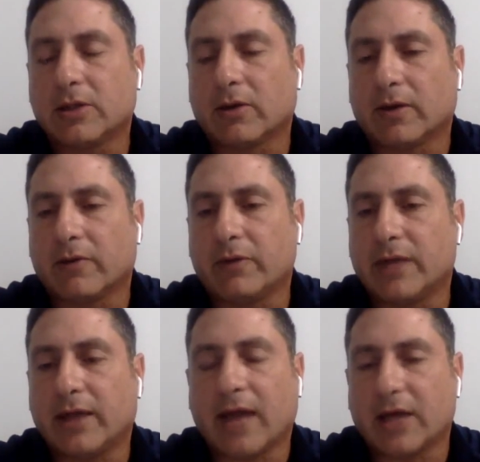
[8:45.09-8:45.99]
So if we
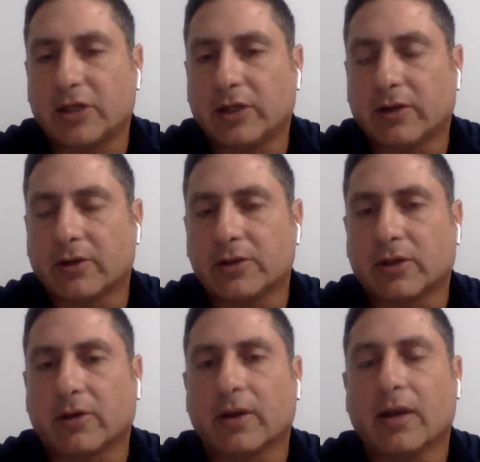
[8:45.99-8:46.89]
take cashiers,
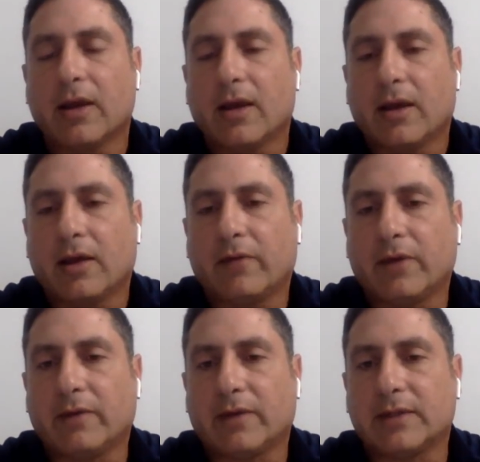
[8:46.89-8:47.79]
or if
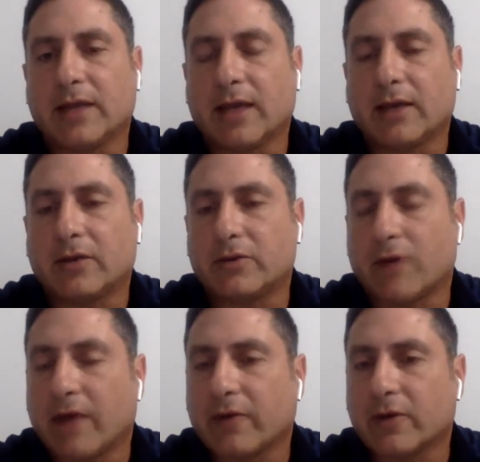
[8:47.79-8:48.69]
we even take
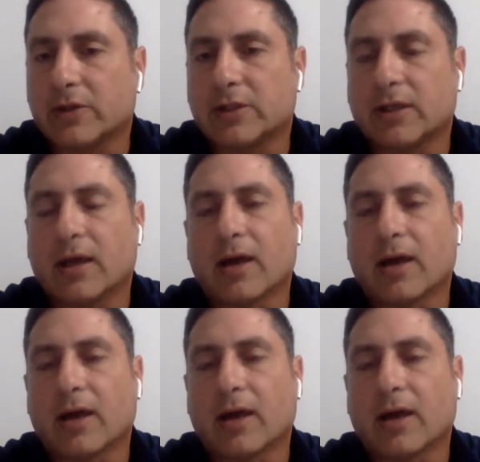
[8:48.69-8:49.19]
drivers,